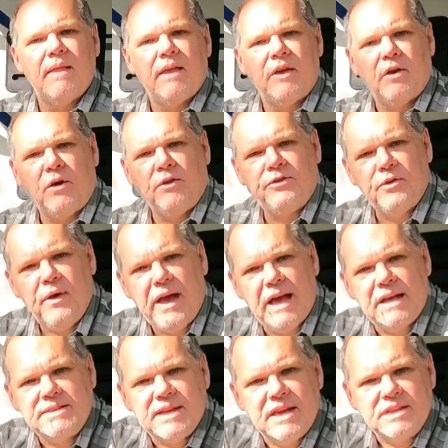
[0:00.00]
It also
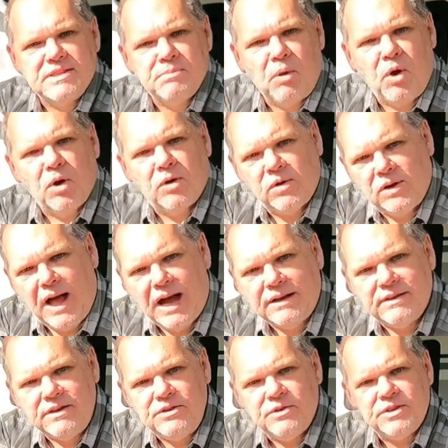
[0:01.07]
has a small clock
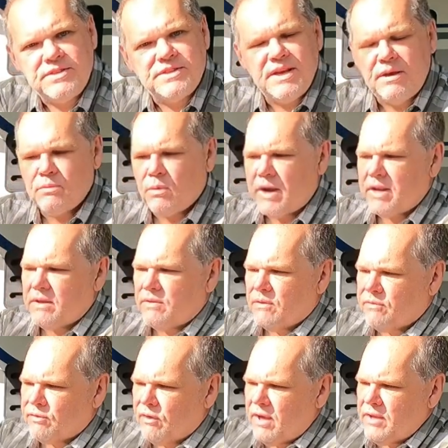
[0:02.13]
that you can set right in the
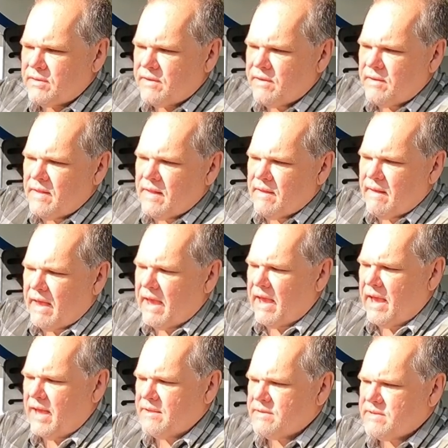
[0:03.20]
front.
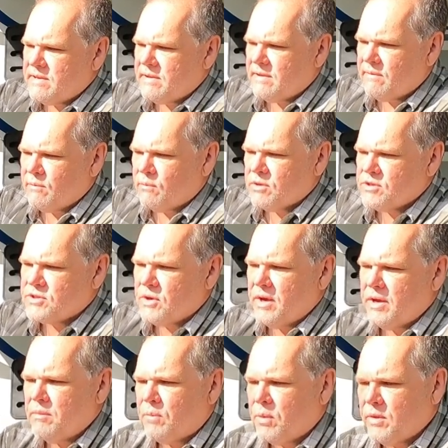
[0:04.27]
And we can just go
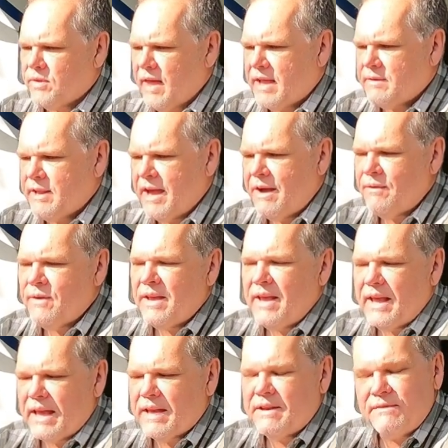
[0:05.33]
ahead and put that down.
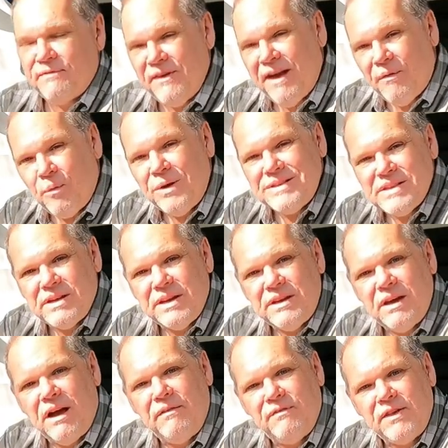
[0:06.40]
And if that wasn't
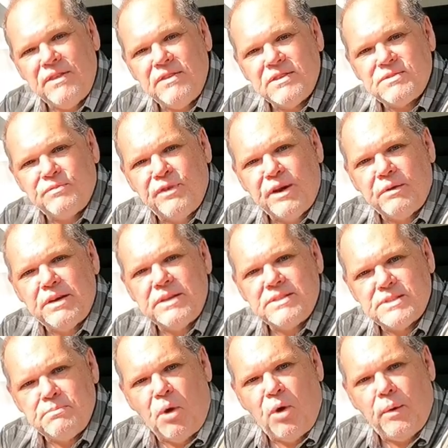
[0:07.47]
enough in this very
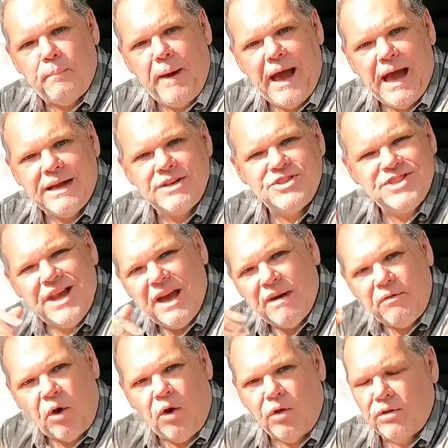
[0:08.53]
small package to
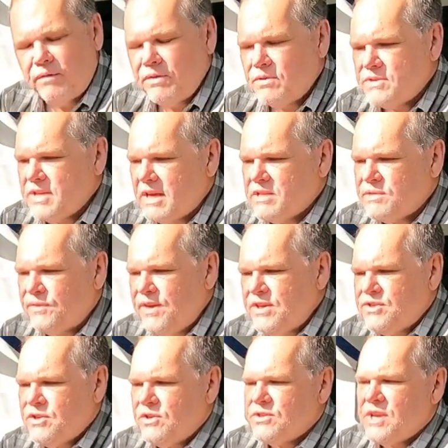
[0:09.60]
have all of those nice
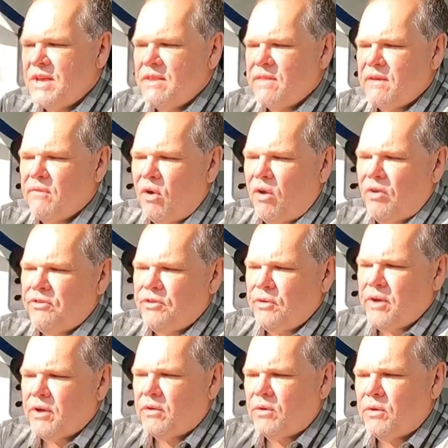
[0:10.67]
features, they've also
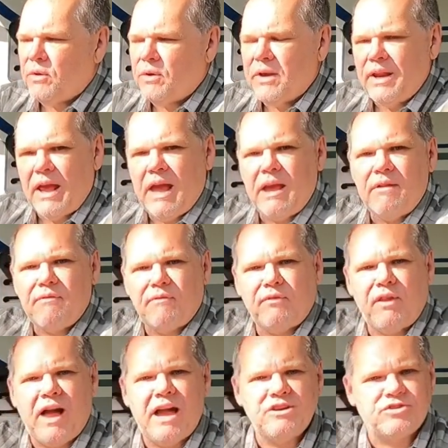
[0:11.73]
included a
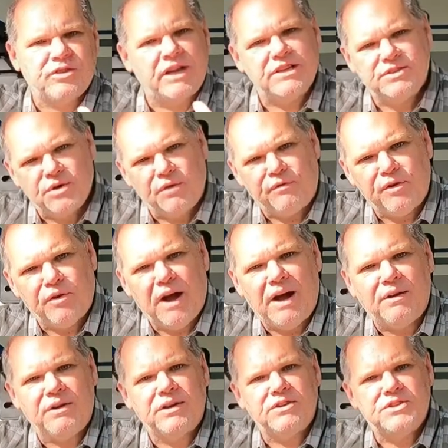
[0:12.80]
flashlight. So if you're
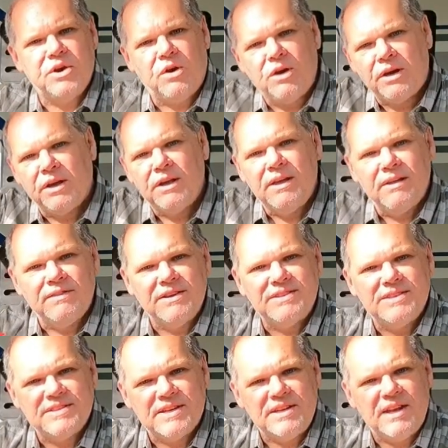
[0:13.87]
out in dark,
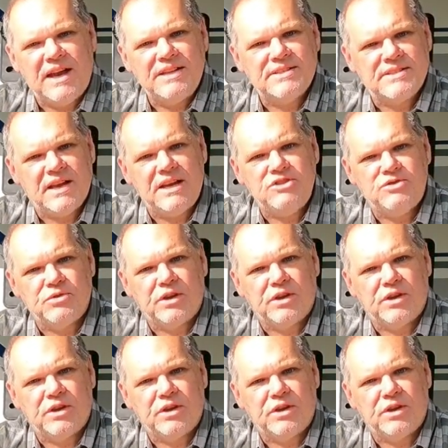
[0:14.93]
this is a nice size.